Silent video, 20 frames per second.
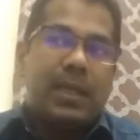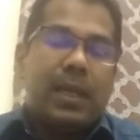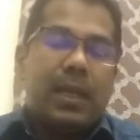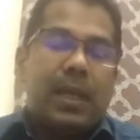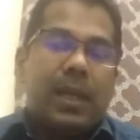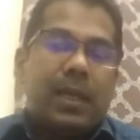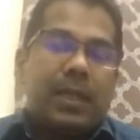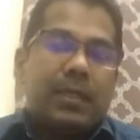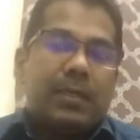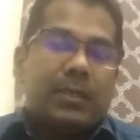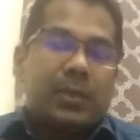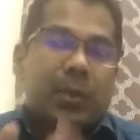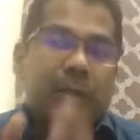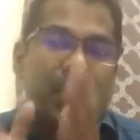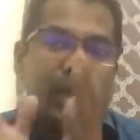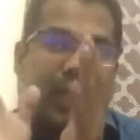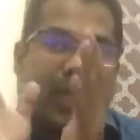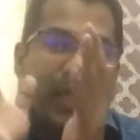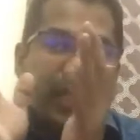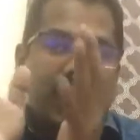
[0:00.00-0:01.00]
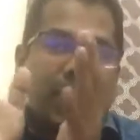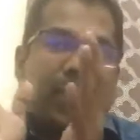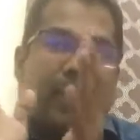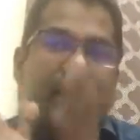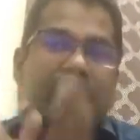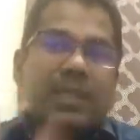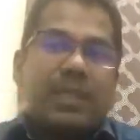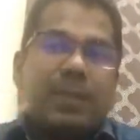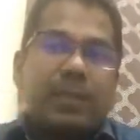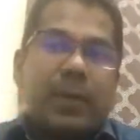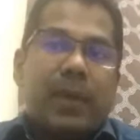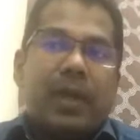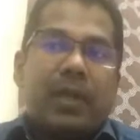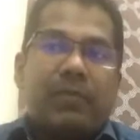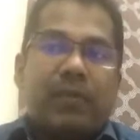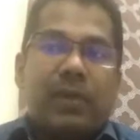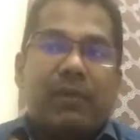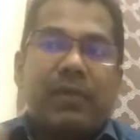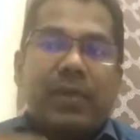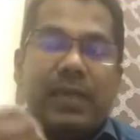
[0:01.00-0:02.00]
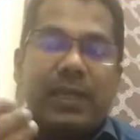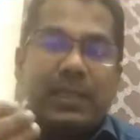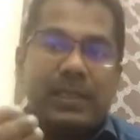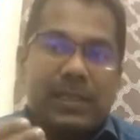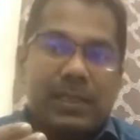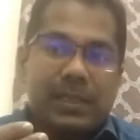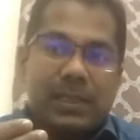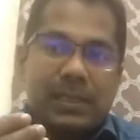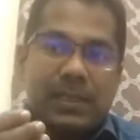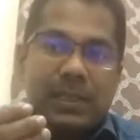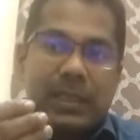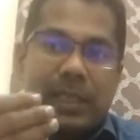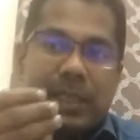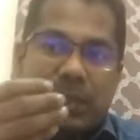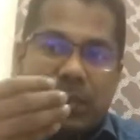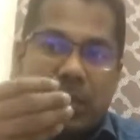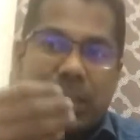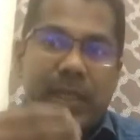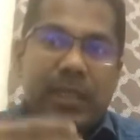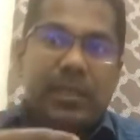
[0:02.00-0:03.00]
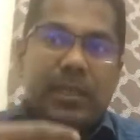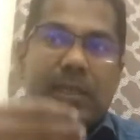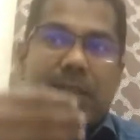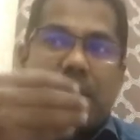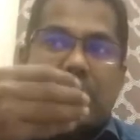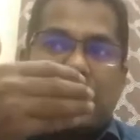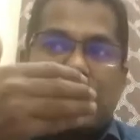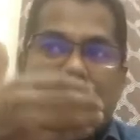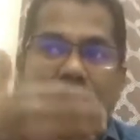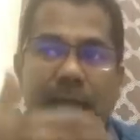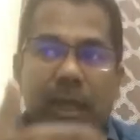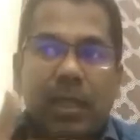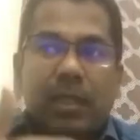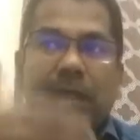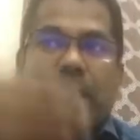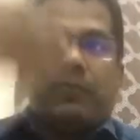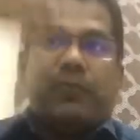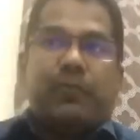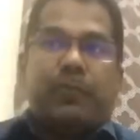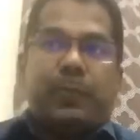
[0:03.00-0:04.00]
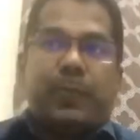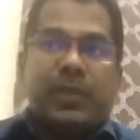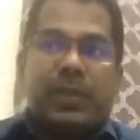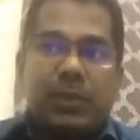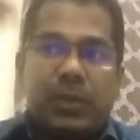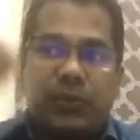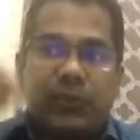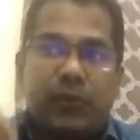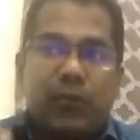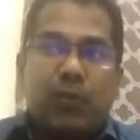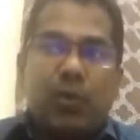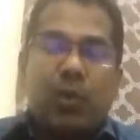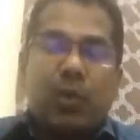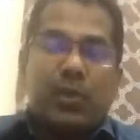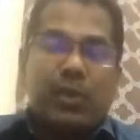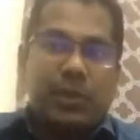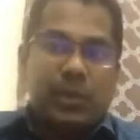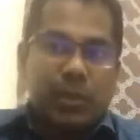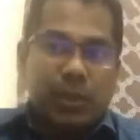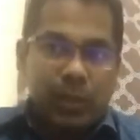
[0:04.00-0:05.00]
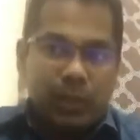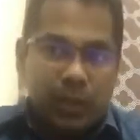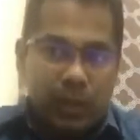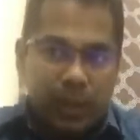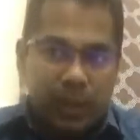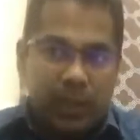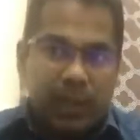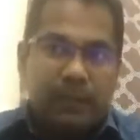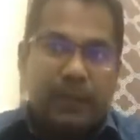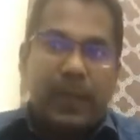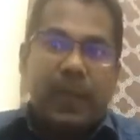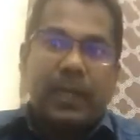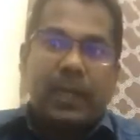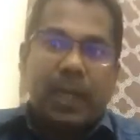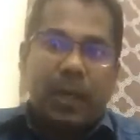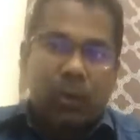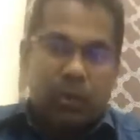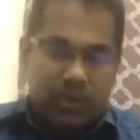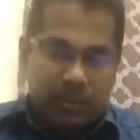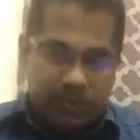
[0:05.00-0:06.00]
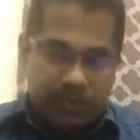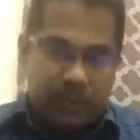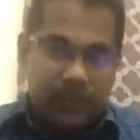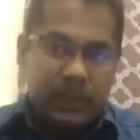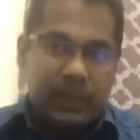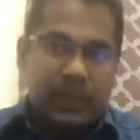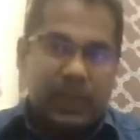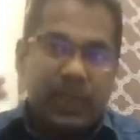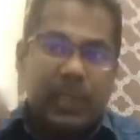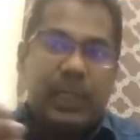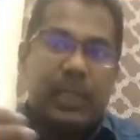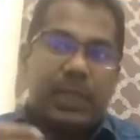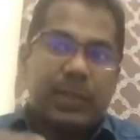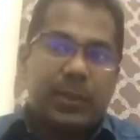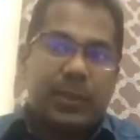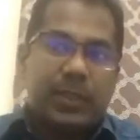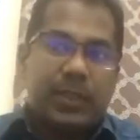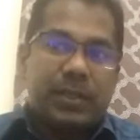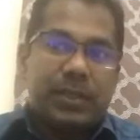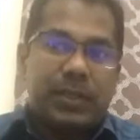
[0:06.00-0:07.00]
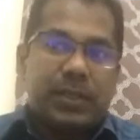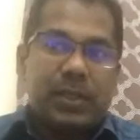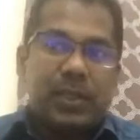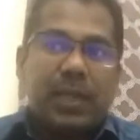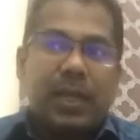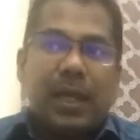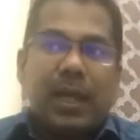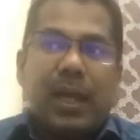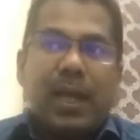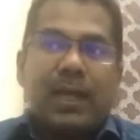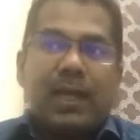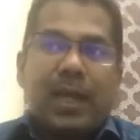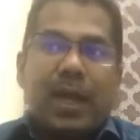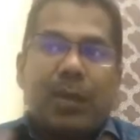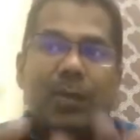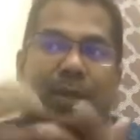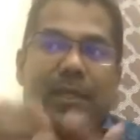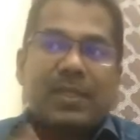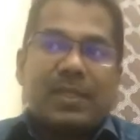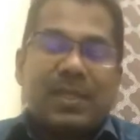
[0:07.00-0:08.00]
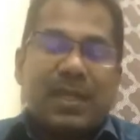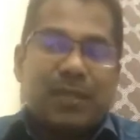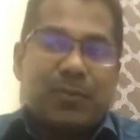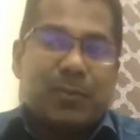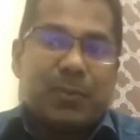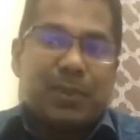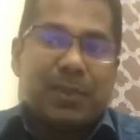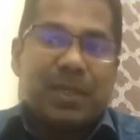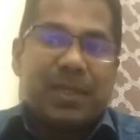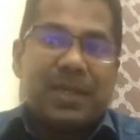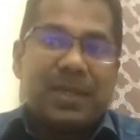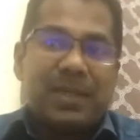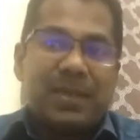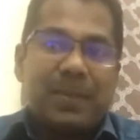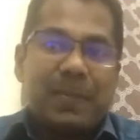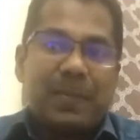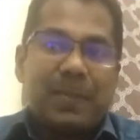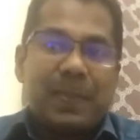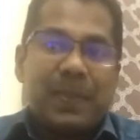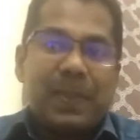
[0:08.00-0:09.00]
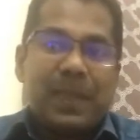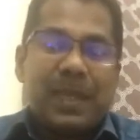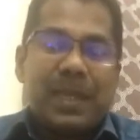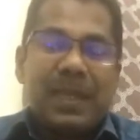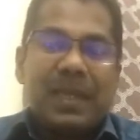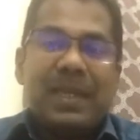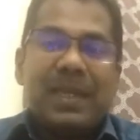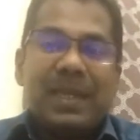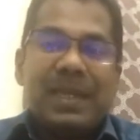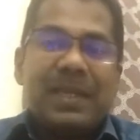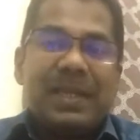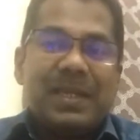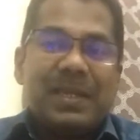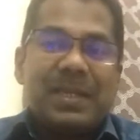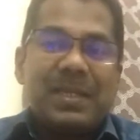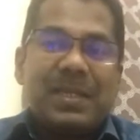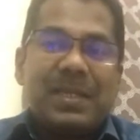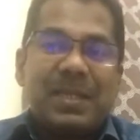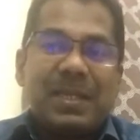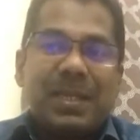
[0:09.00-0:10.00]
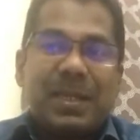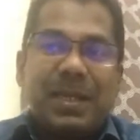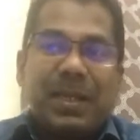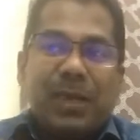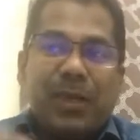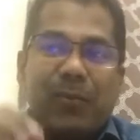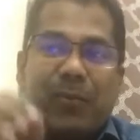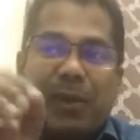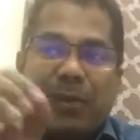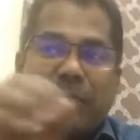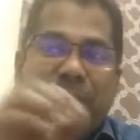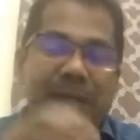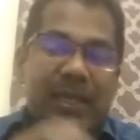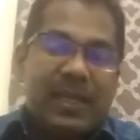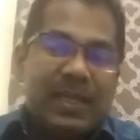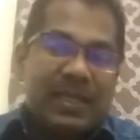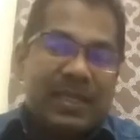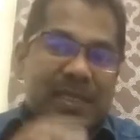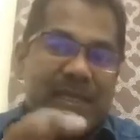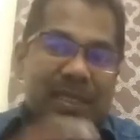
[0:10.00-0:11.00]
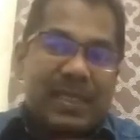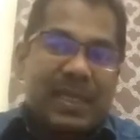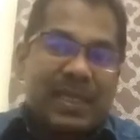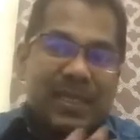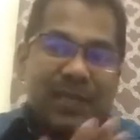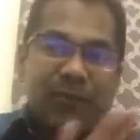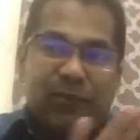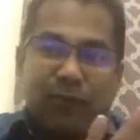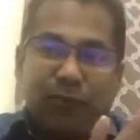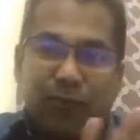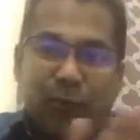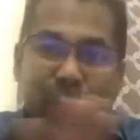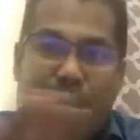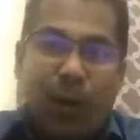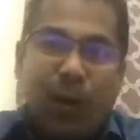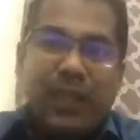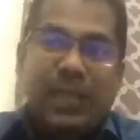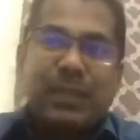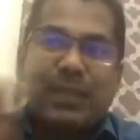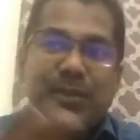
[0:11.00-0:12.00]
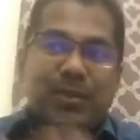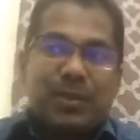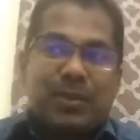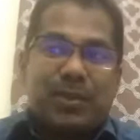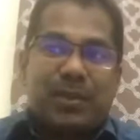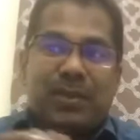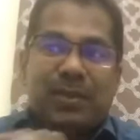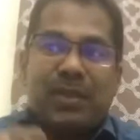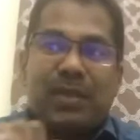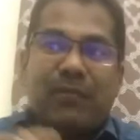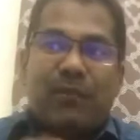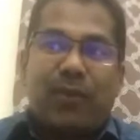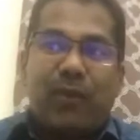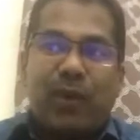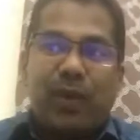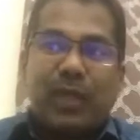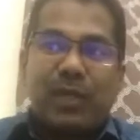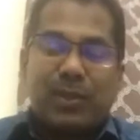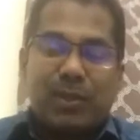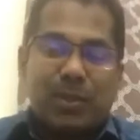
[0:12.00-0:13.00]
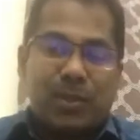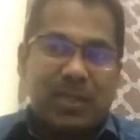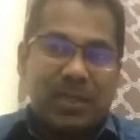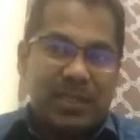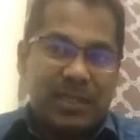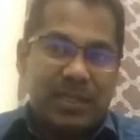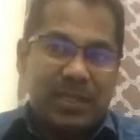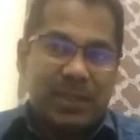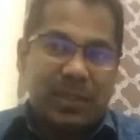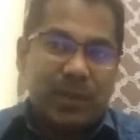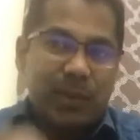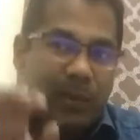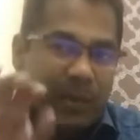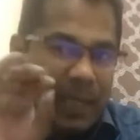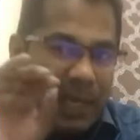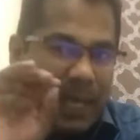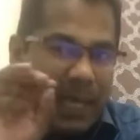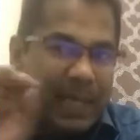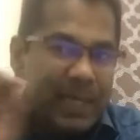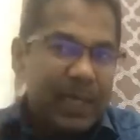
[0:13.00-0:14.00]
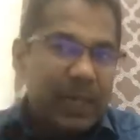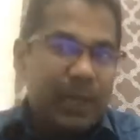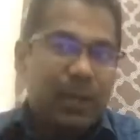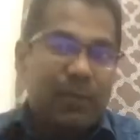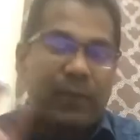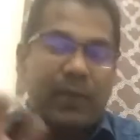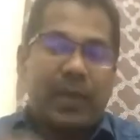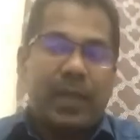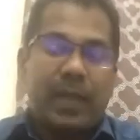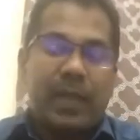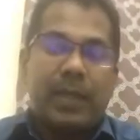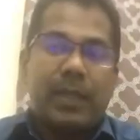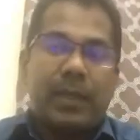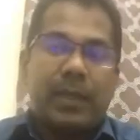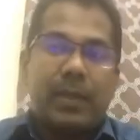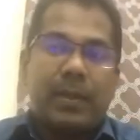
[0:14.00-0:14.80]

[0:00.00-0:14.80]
So intonation part, when we discuss, intonation is the pitch of voice going up and down. Intonation. And how does that work? In English, when we say the falling tone is there, no? Ending of an idea.